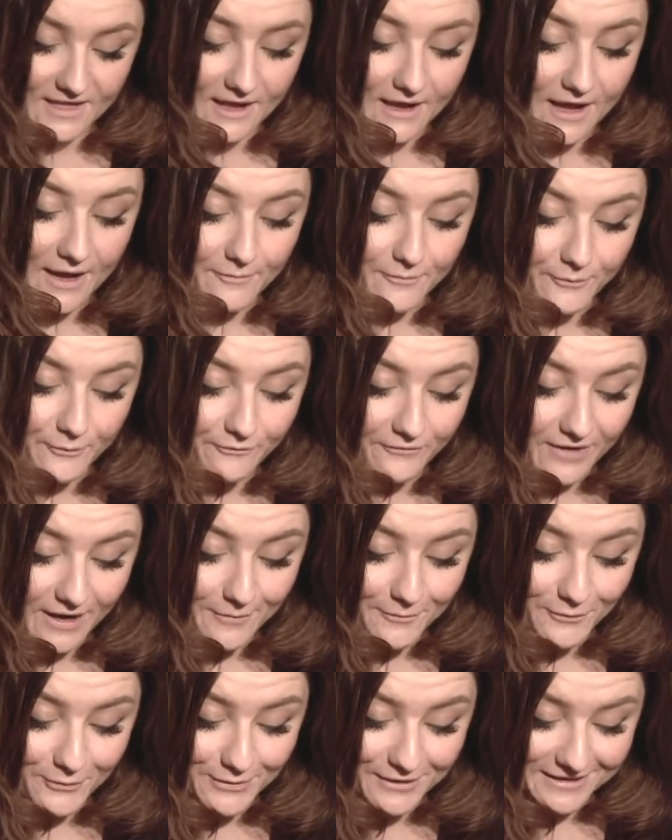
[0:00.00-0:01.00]

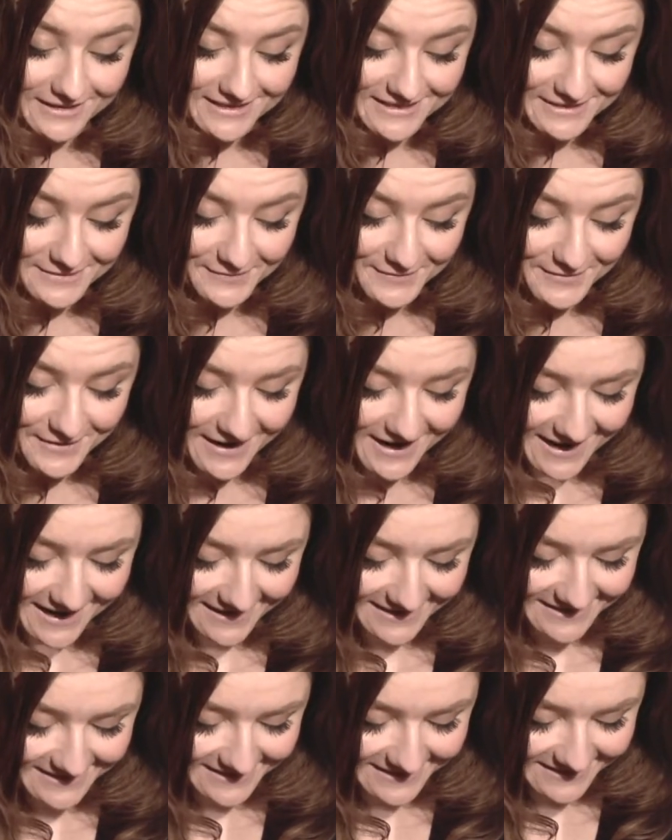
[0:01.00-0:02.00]
I'm really
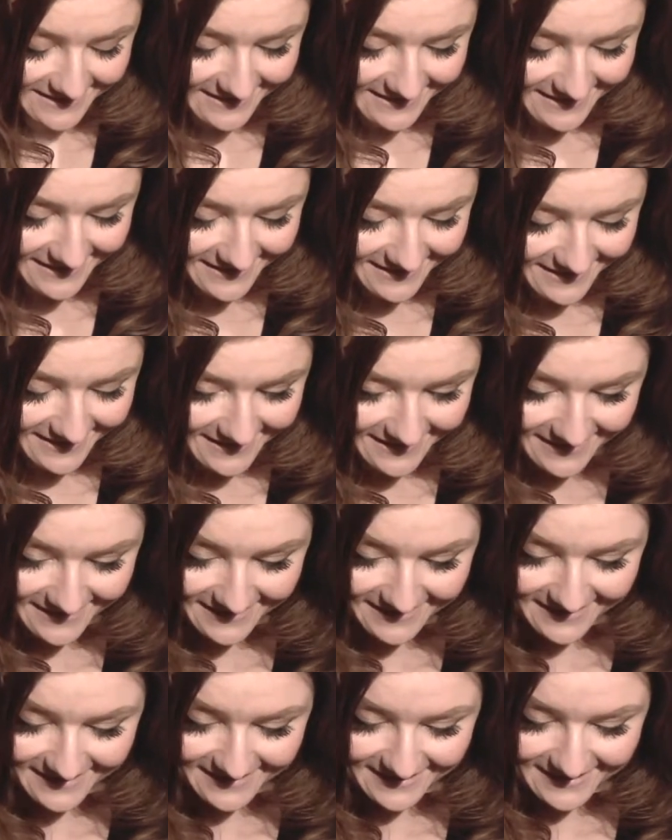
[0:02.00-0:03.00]
surprised.
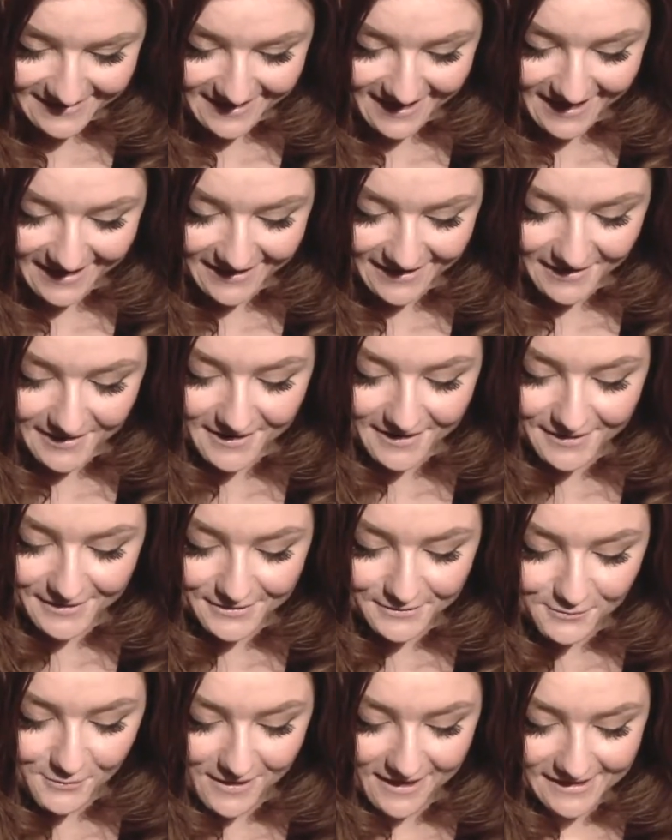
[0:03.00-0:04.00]
I
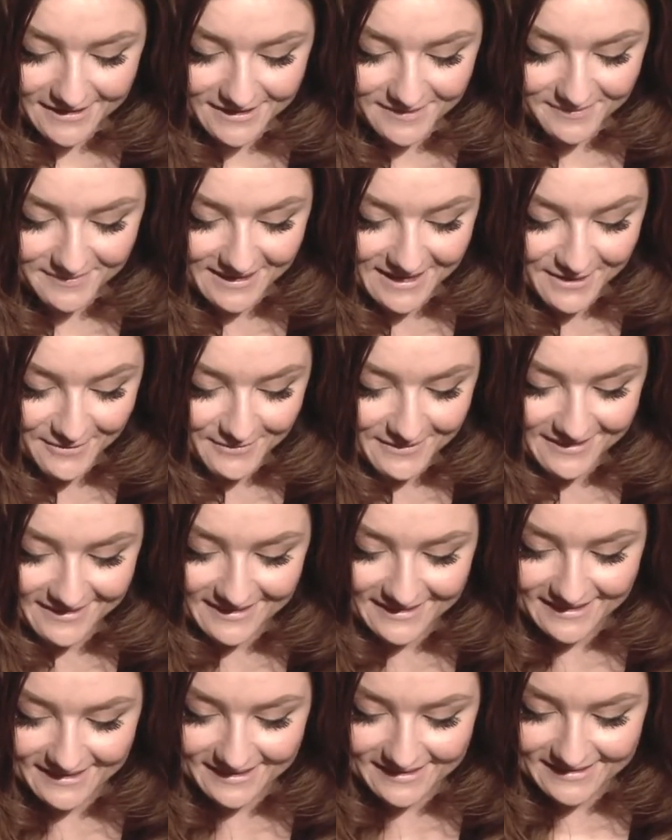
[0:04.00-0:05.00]
can't wait to play with
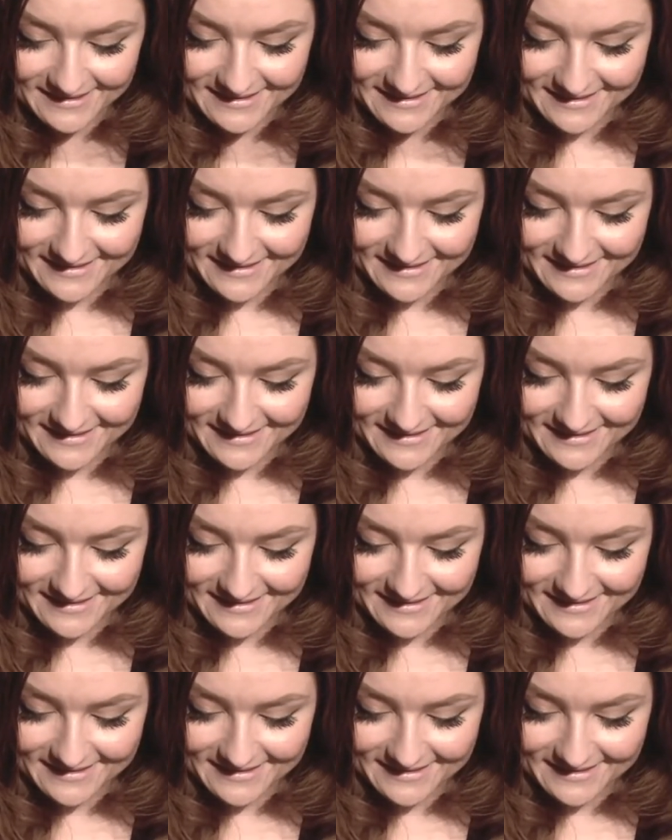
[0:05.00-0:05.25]
these.